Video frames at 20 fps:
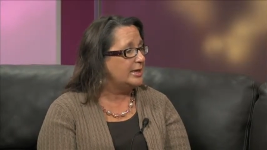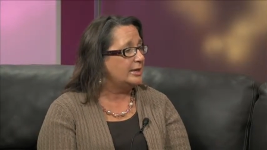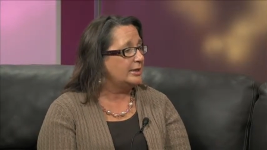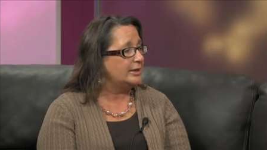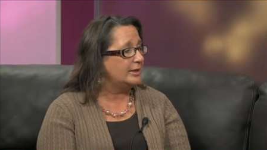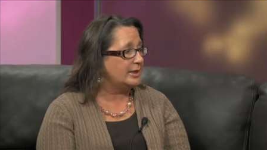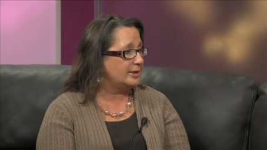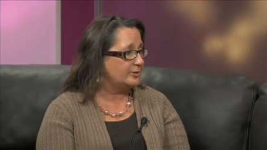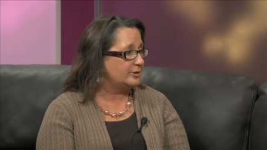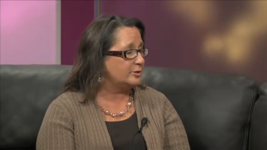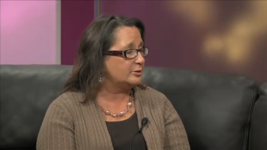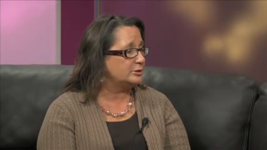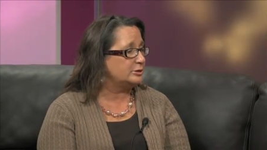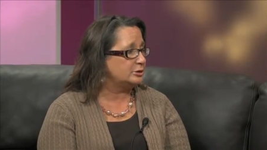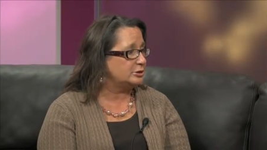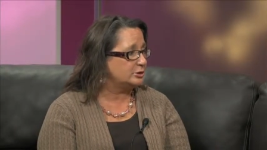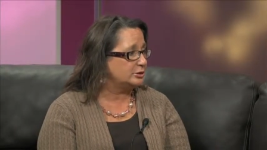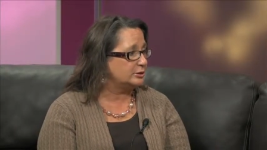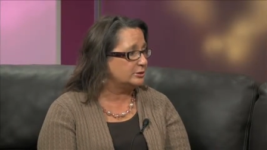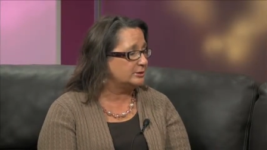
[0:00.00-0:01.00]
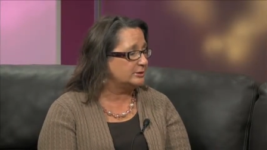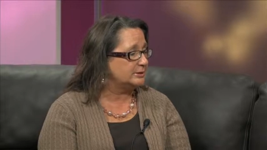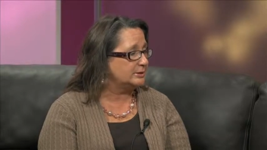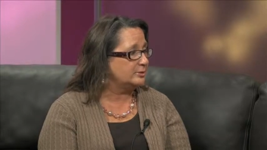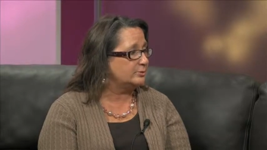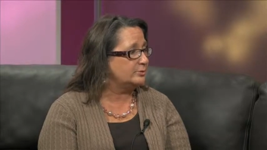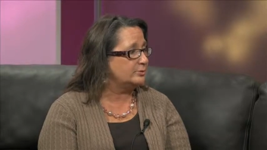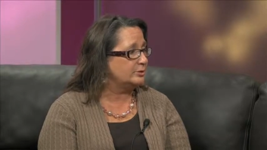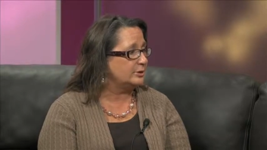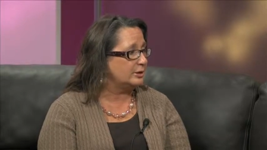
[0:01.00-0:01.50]
get their insurance
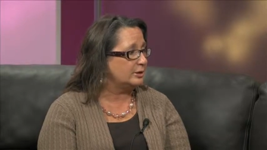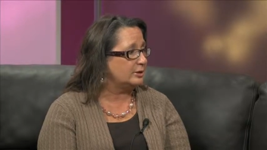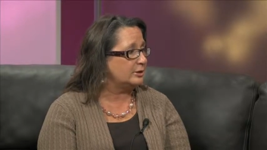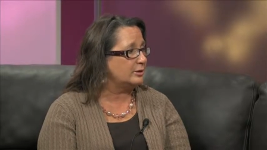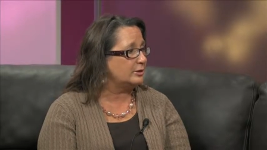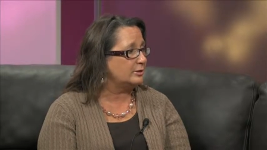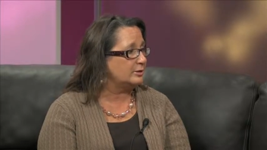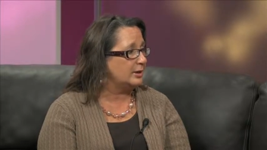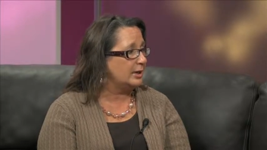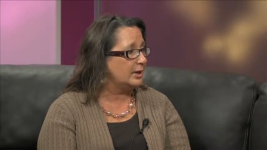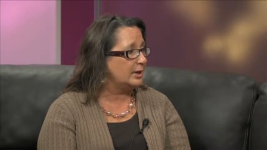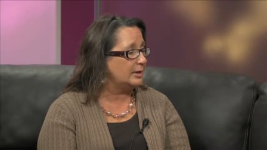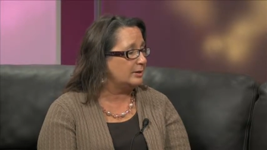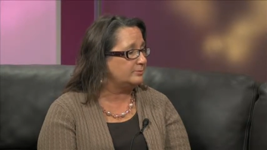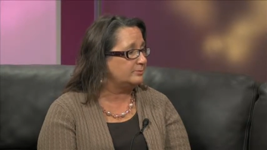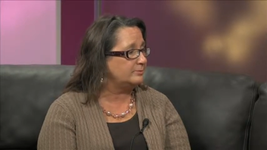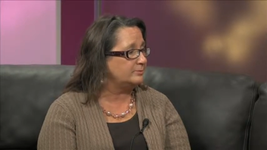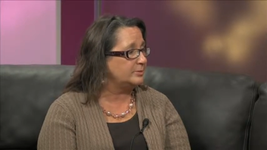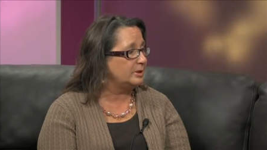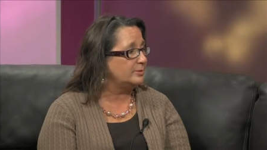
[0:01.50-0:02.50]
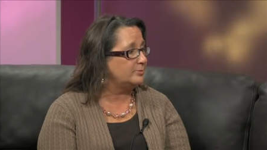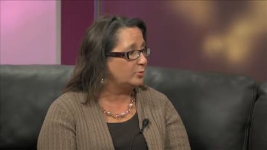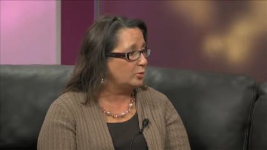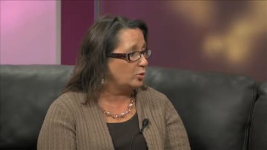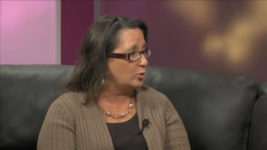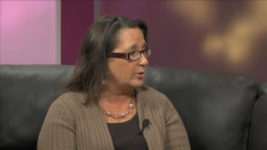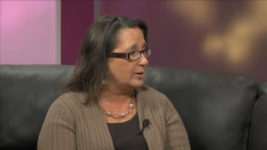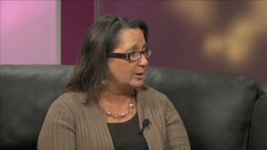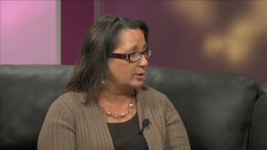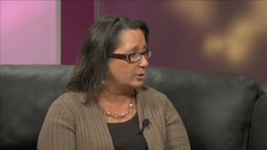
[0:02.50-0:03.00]
through their um,
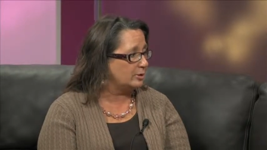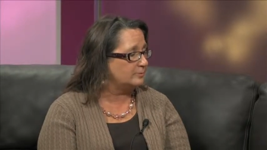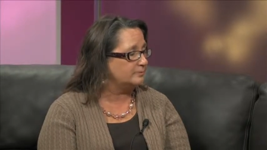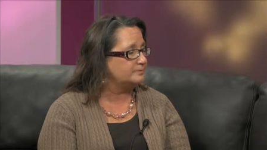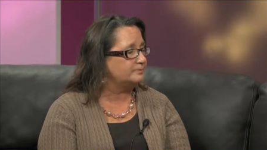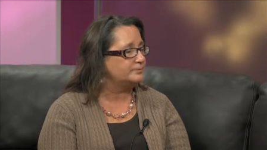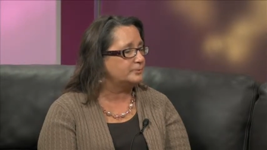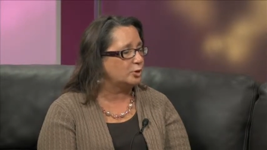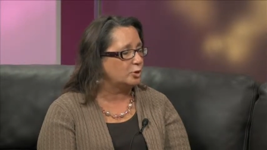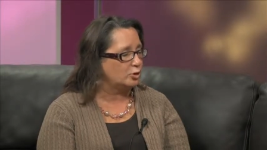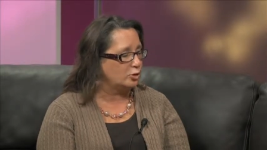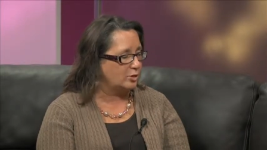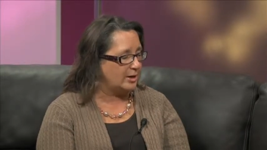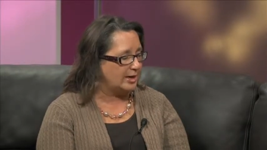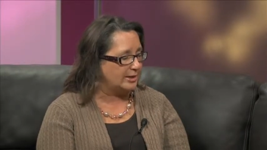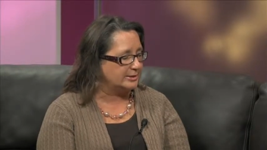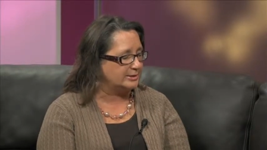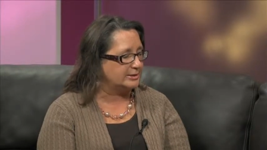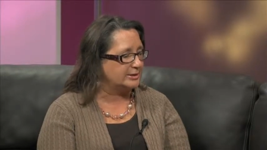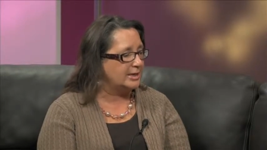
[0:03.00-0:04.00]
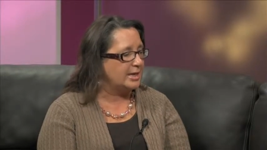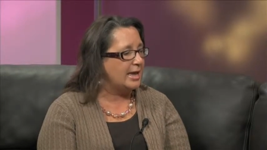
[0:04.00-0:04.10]
employer. employers. Yes. Correct.